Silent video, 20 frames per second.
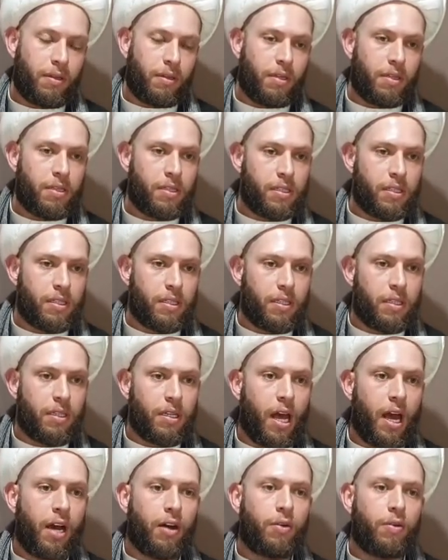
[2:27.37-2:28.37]
This is
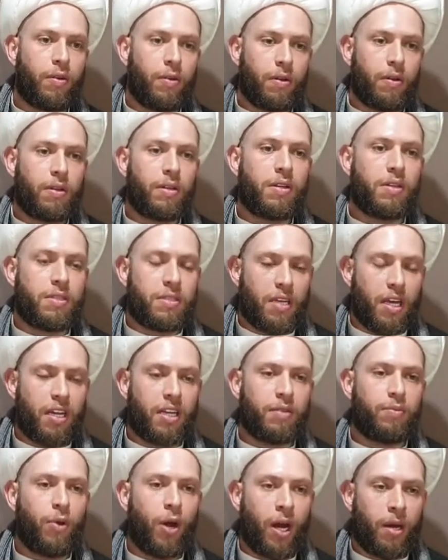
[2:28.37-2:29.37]
now
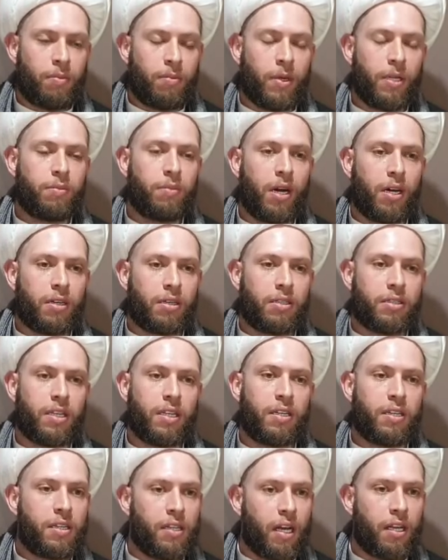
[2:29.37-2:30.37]
Sayyid Muhammad Baqir
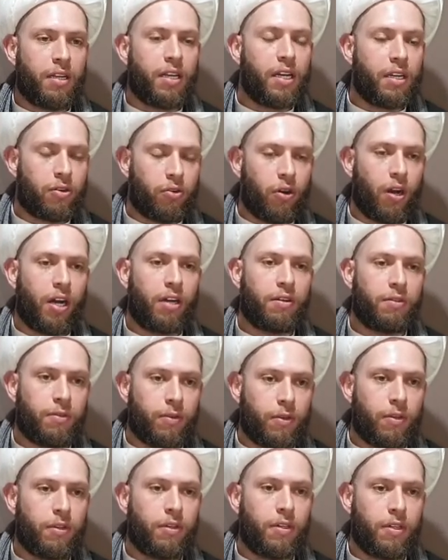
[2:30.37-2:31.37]
Sadr that they cry
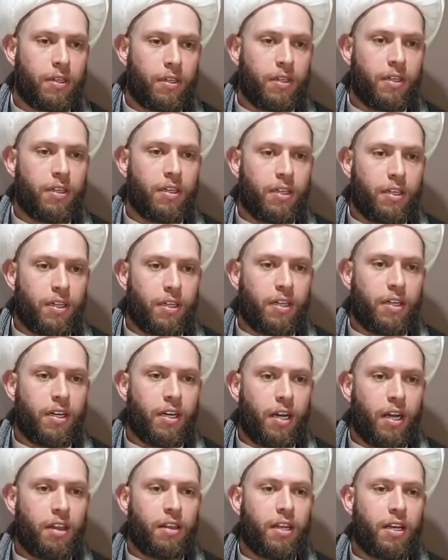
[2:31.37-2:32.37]
for.
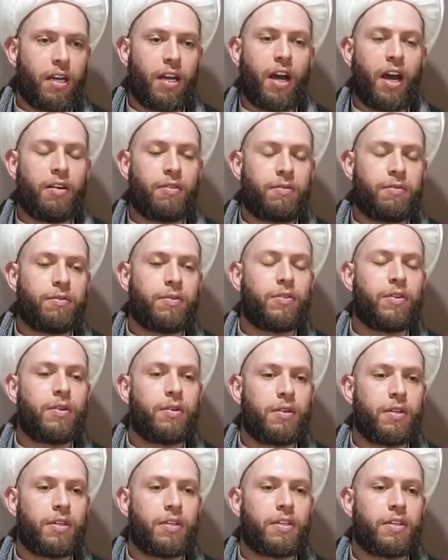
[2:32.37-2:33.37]
And they have
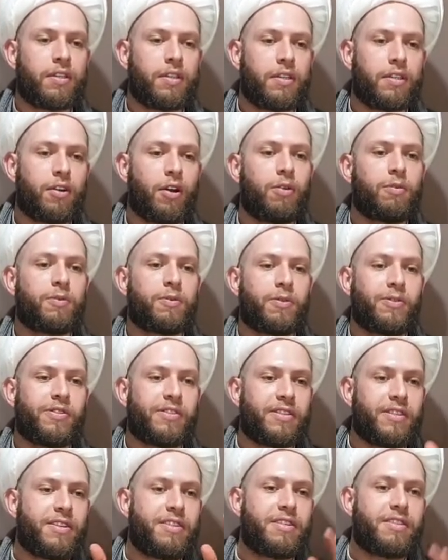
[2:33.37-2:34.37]

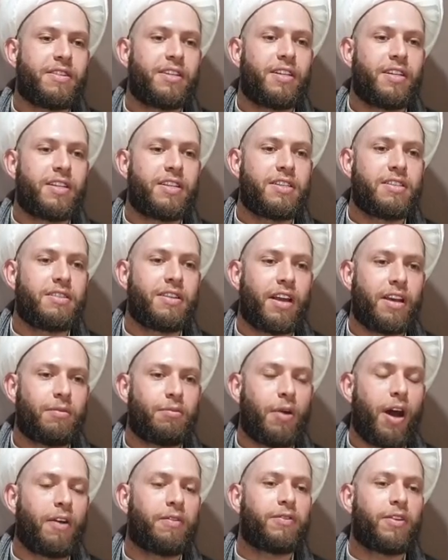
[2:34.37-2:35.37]
conferences in his name
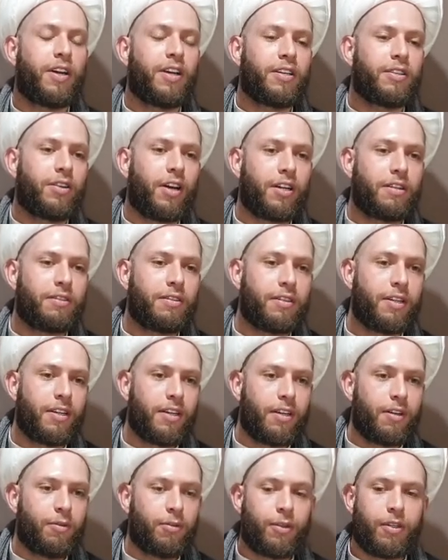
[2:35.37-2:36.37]
after he died.
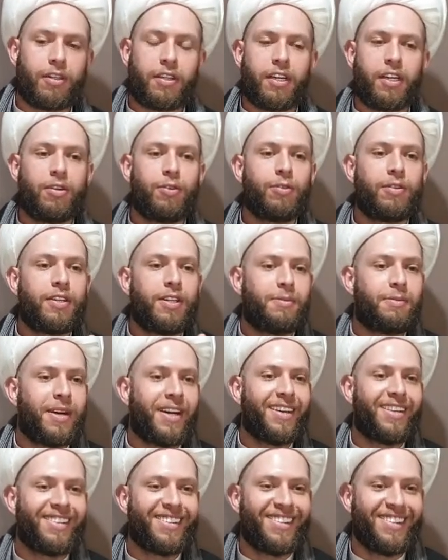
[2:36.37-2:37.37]
Well, you killed the
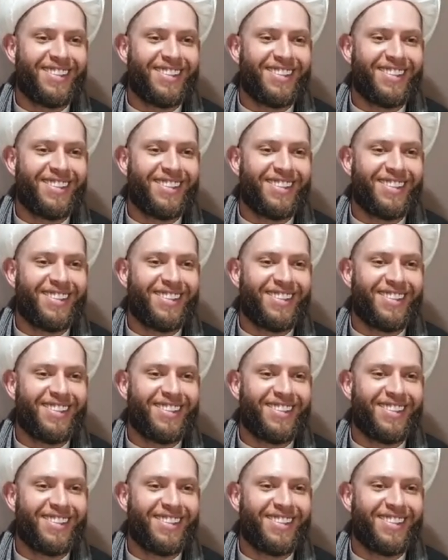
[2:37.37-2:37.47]
man.